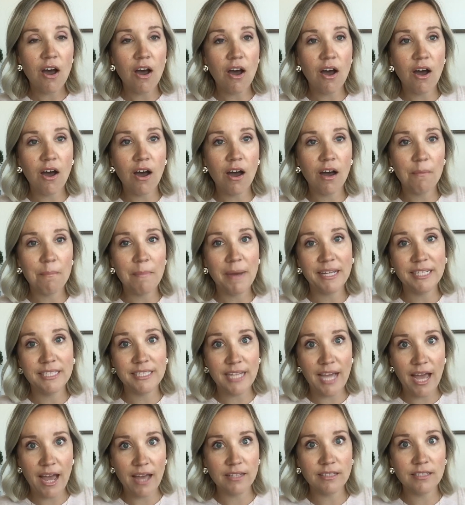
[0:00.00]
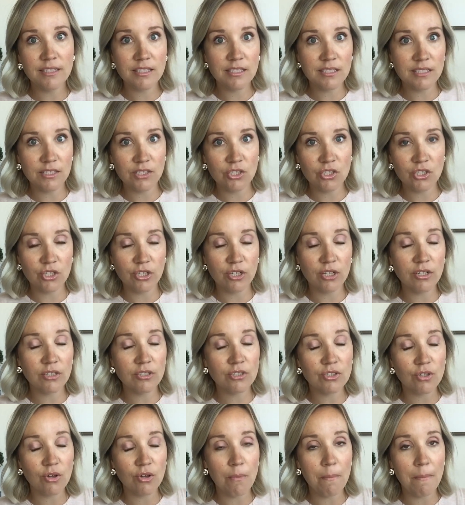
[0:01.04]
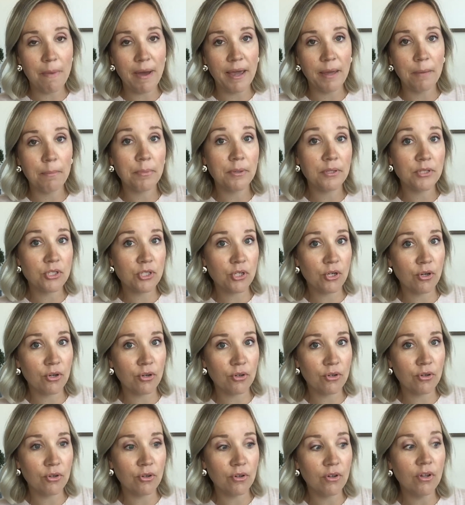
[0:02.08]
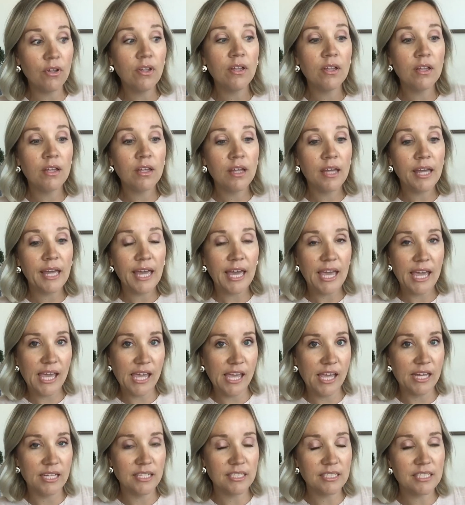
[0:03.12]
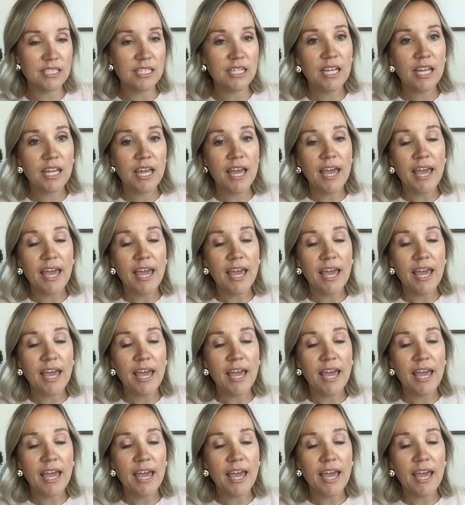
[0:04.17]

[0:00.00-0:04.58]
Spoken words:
my dad's sister, so my paternal aunt.